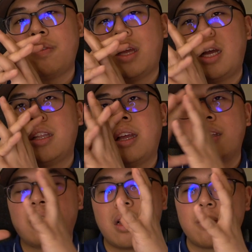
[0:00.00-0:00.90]

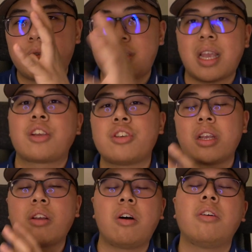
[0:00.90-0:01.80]
a
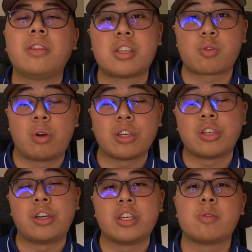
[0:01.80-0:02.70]
section called
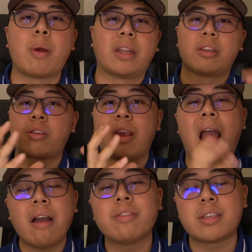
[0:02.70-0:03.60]
discretionary spending. So you
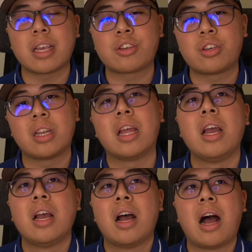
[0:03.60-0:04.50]
have a section
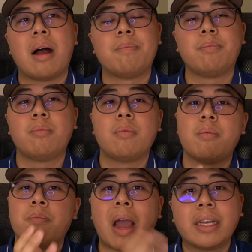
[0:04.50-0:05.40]

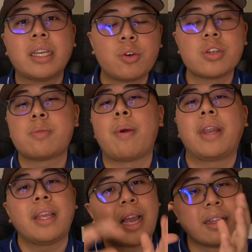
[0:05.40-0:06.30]
mandatory
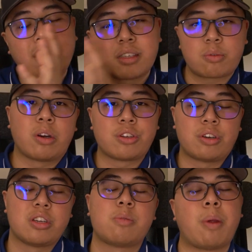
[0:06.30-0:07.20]
spending and
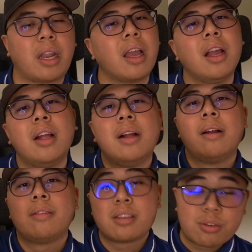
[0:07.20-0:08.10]
discretionary spending.
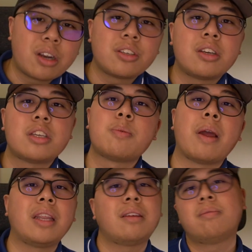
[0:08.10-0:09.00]
Discretionary
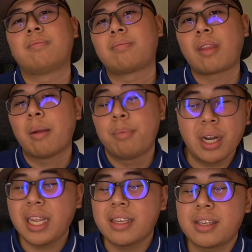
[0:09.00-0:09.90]
spending,
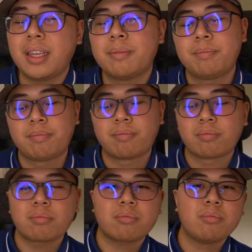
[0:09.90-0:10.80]
pretty easy
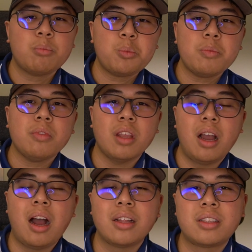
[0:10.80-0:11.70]

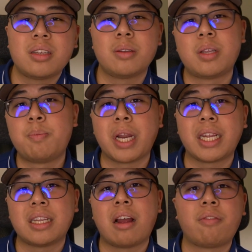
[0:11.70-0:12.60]
to break
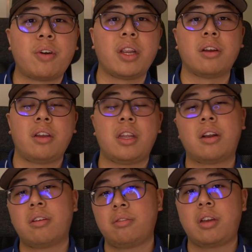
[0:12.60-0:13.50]
it down for you.
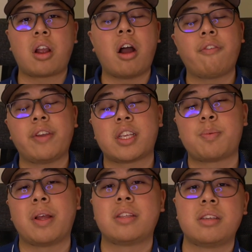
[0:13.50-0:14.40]
Your coffee
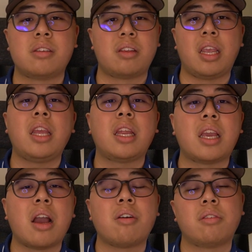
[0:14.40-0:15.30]
expenses,
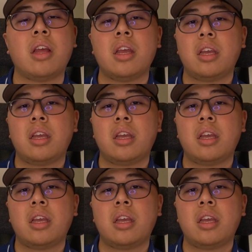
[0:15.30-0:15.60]
eating out,